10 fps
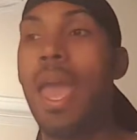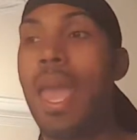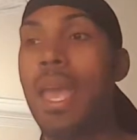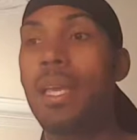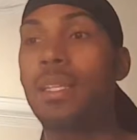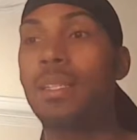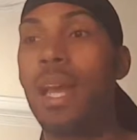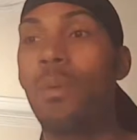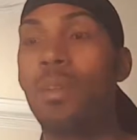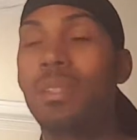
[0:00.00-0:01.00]
And
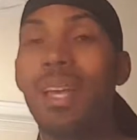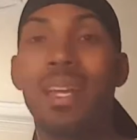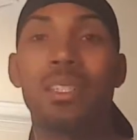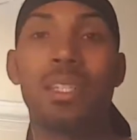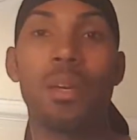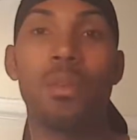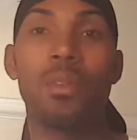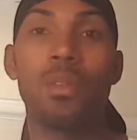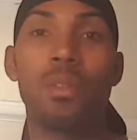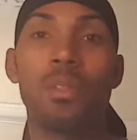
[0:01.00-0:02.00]
I wanted to kind of share
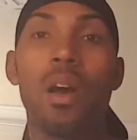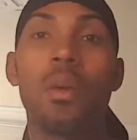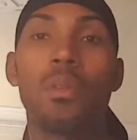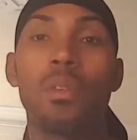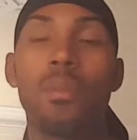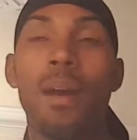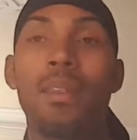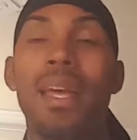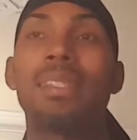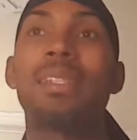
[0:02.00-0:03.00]
with you and talk with you
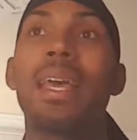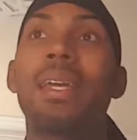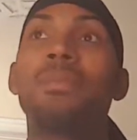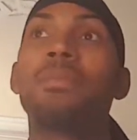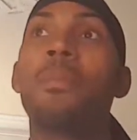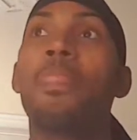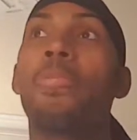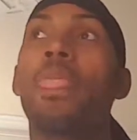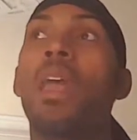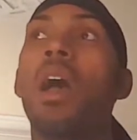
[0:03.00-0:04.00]
about that today.
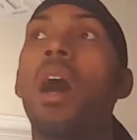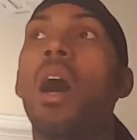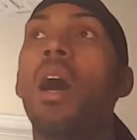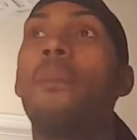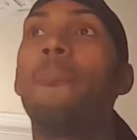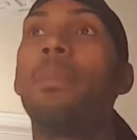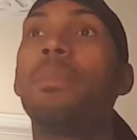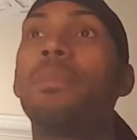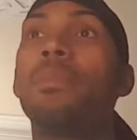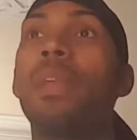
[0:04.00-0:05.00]
I
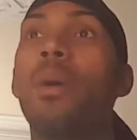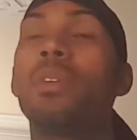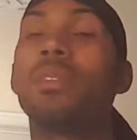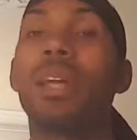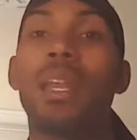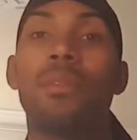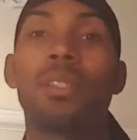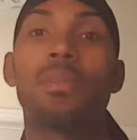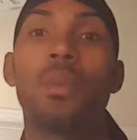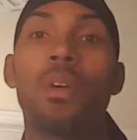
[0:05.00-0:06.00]
wanted to kind of
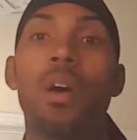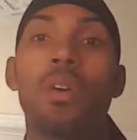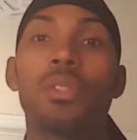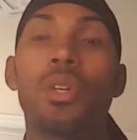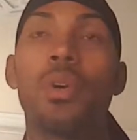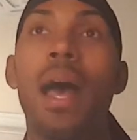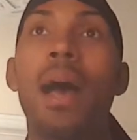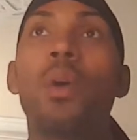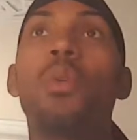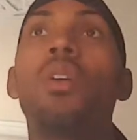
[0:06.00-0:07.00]
explore also
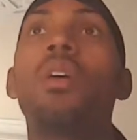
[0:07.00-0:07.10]
how